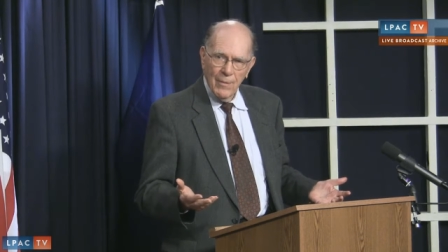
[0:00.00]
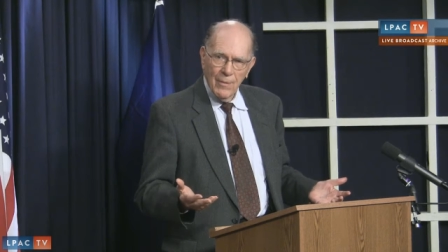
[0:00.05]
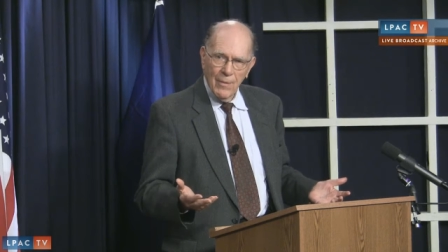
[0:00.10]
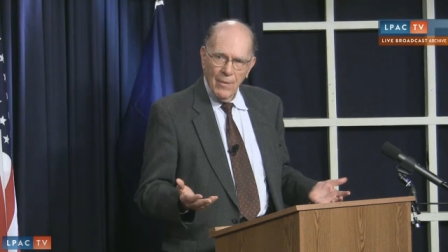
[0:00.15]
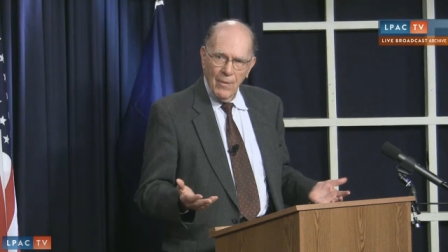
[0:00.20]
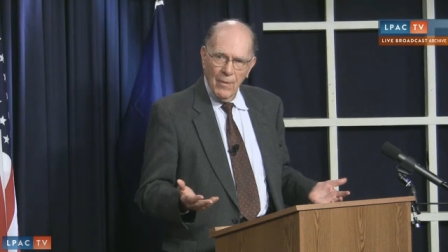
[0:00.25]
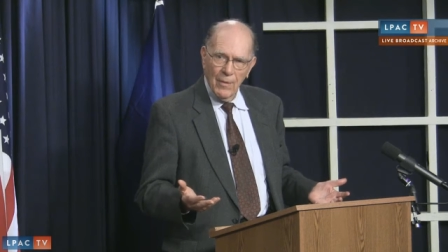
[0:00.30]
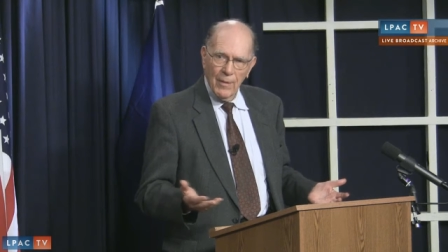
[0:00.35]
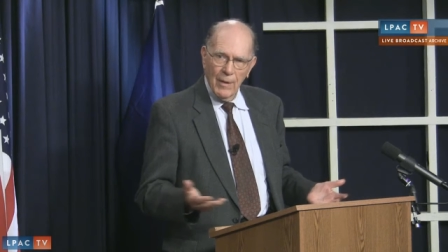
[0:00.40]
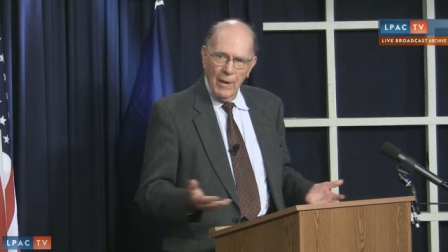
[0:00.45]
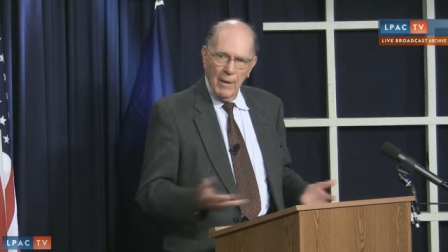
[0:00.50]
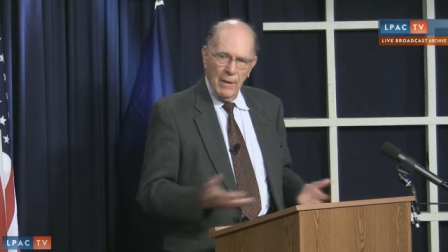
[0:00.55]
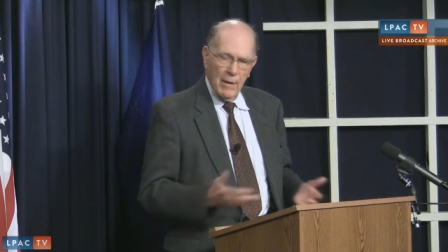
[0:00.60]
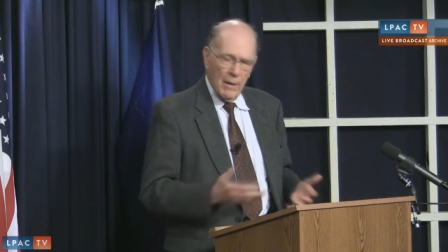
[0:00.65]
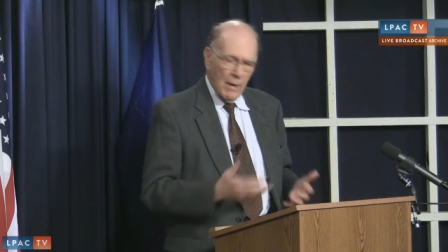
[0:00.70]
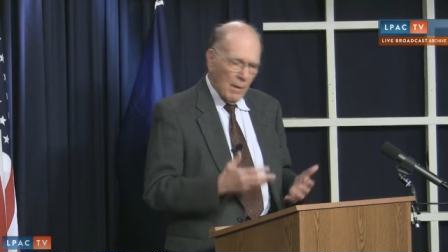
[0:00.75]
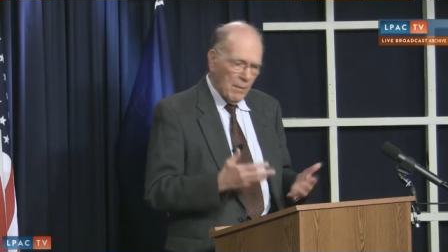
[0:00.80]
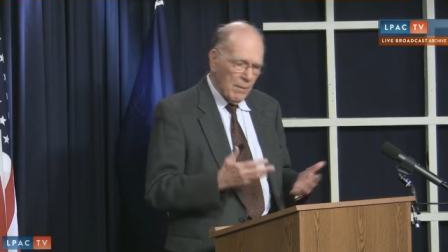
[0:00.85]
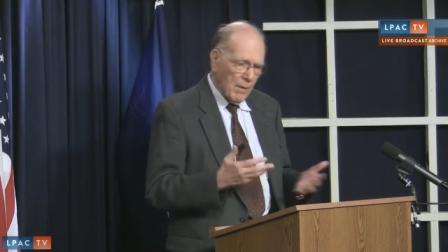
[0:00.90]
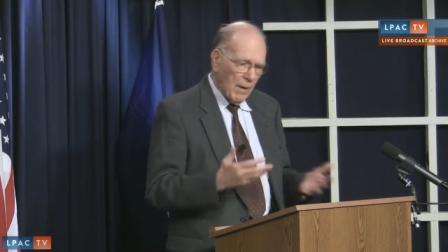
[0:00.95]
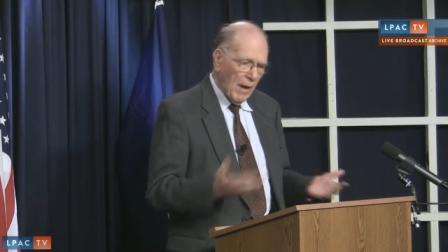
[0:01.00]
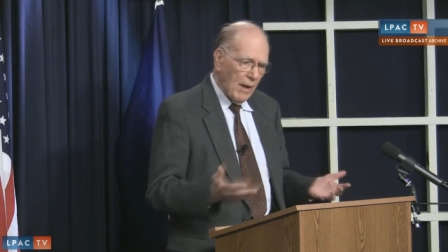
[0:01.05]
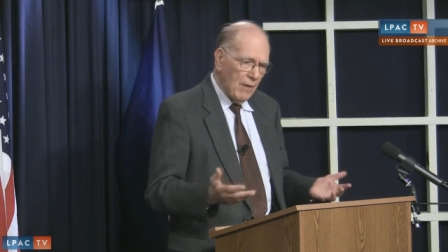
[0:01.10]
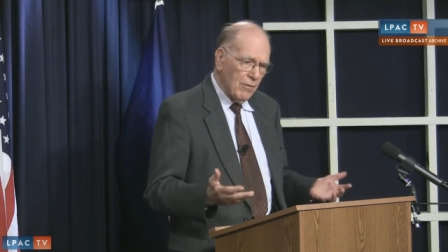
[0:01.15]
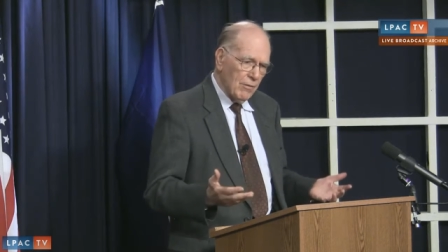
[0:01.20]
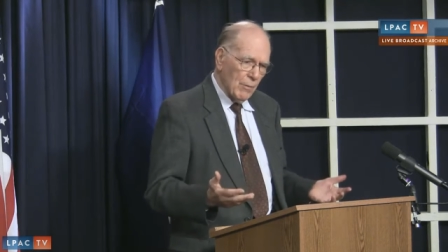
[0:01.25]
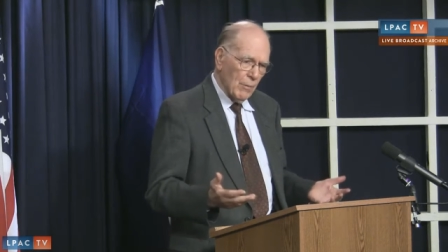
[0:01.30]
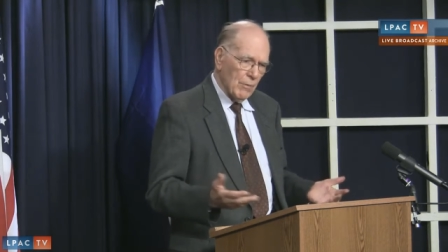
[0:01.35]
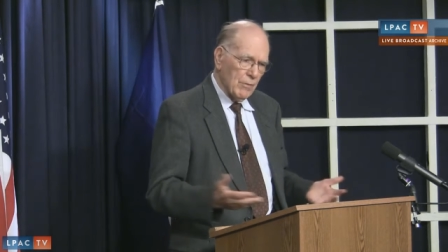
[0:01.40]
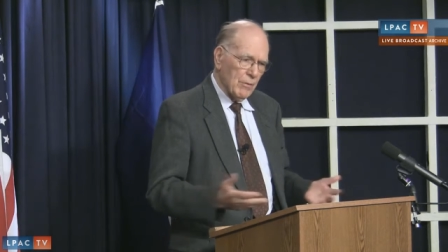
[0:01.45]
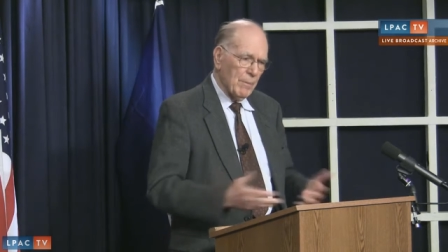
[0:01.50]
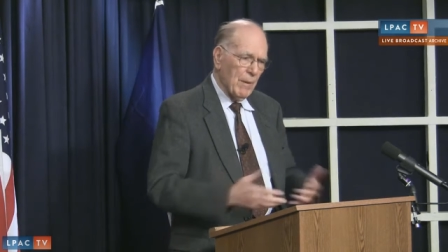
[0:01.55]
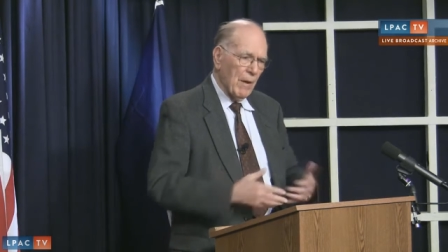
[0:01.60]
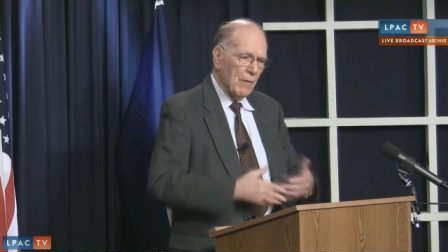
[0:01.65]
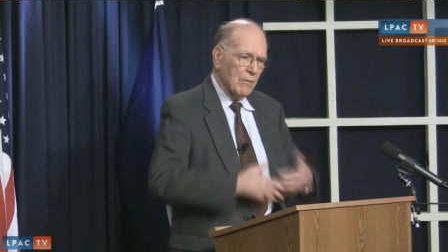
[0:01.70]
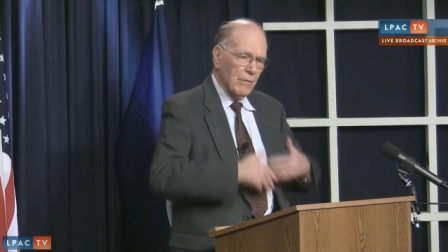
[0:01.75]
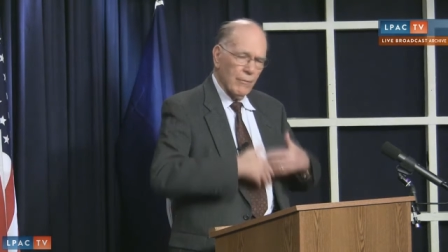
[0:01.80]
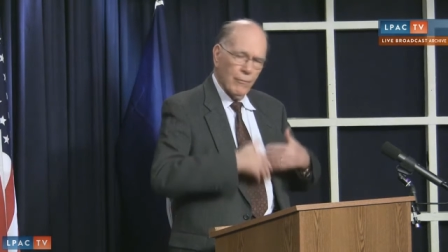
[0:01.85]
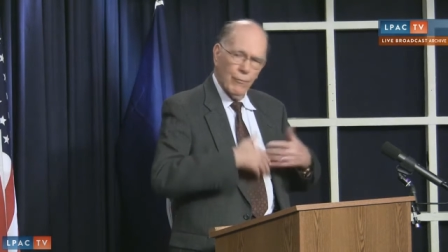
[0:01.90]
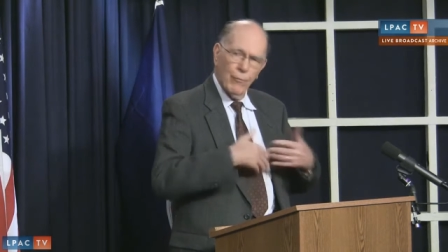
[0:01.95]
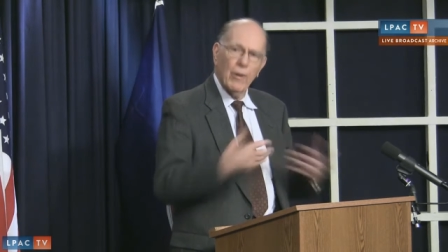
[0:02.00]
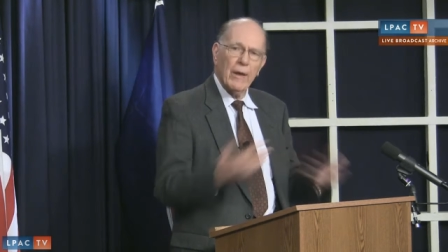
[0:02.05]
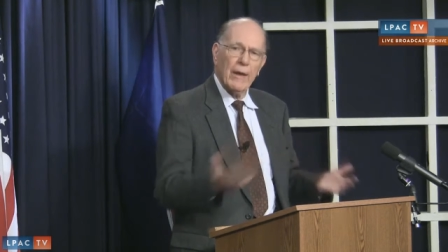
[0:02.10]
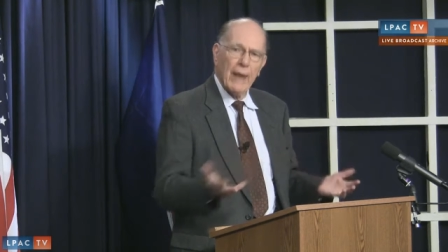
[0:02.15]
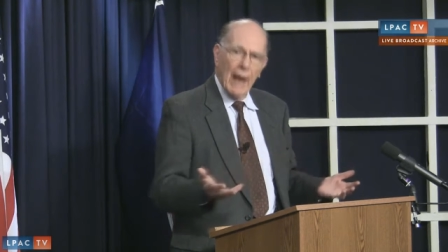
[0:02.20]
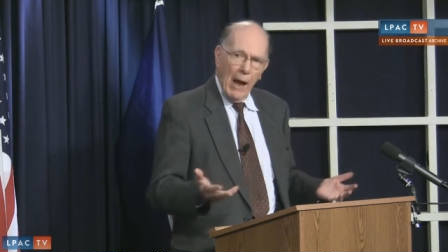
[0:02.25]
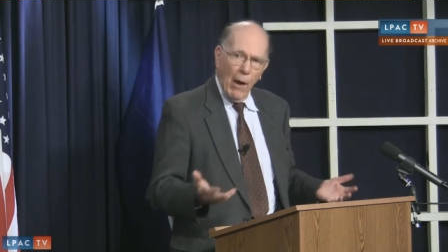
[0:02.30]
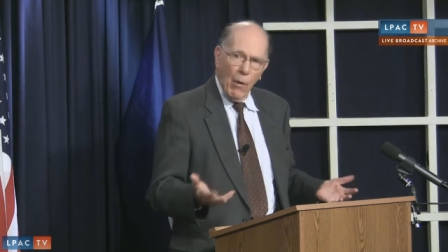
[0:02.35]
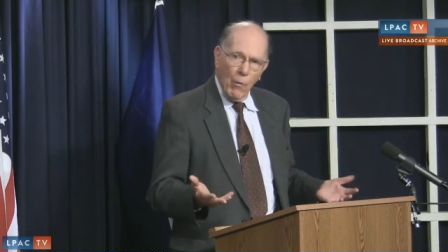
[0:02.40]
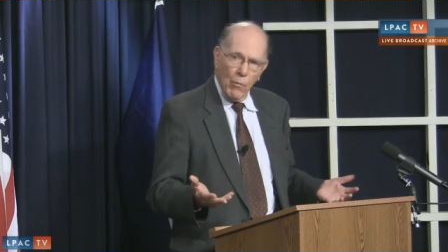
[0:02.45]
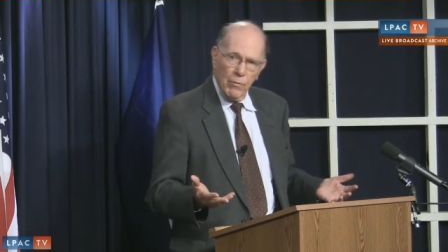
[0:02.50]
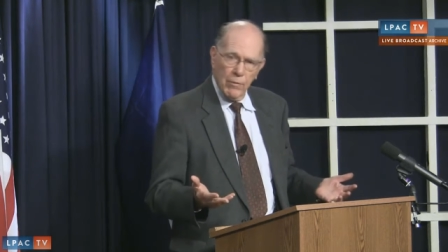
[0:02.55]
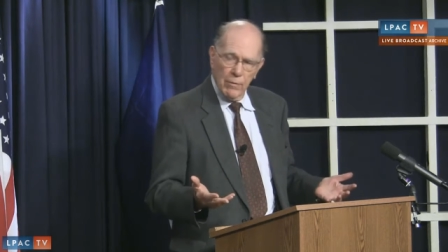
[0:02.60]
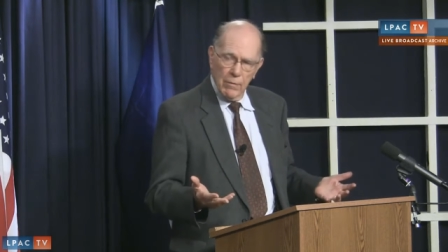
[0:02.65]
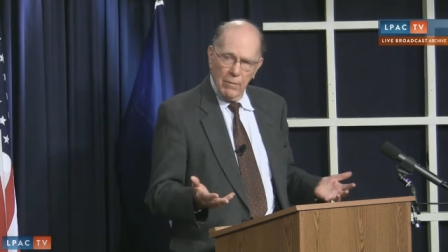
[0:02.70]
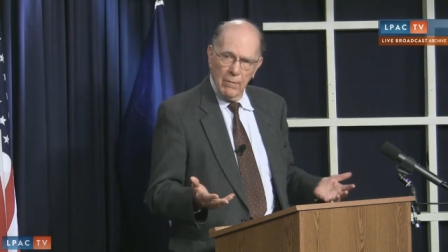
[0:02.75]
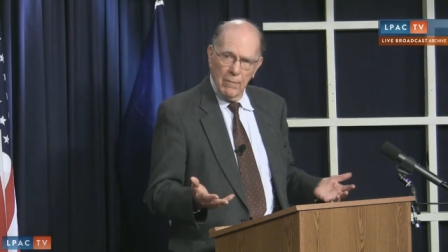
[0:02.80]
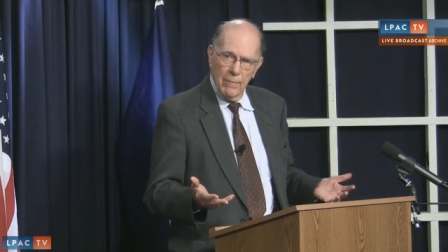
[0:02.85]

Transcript: on a case that was about to freak out